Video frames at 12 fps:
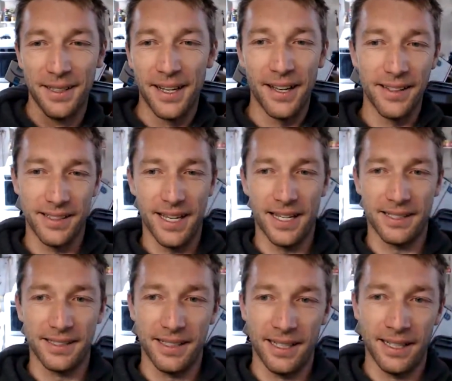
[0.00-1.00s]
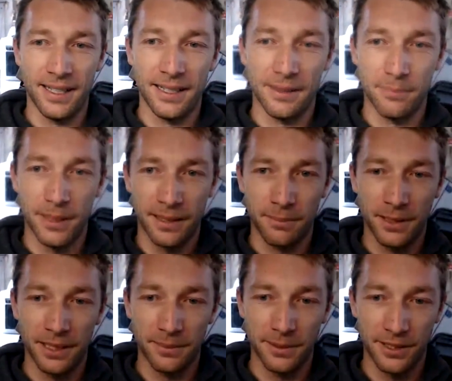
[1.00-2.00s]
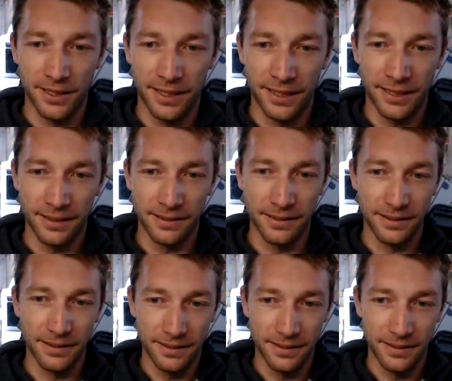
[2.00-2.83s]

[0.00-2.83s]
And then that's a pick and place machine.